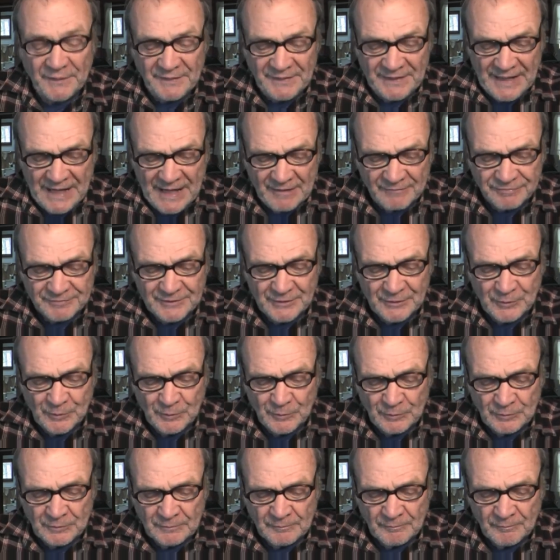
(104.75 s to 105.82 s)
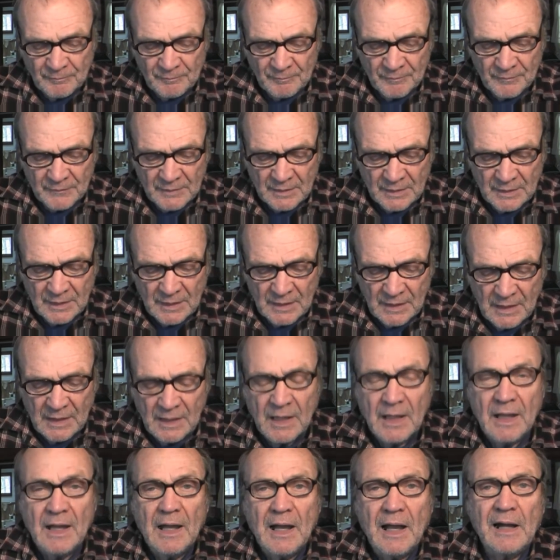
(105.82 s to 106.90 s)
in the
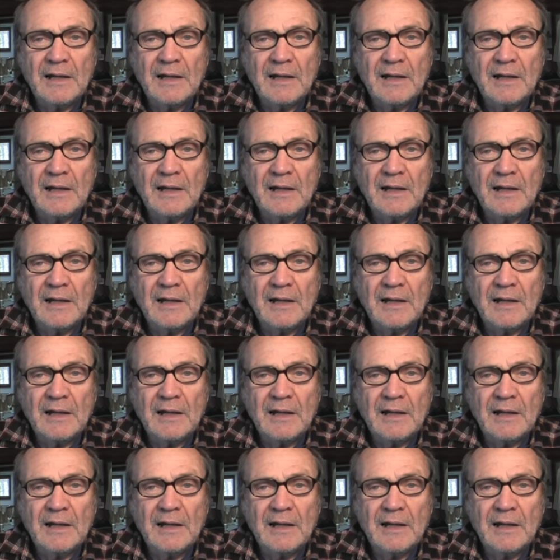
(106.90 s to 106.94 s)
afternoon?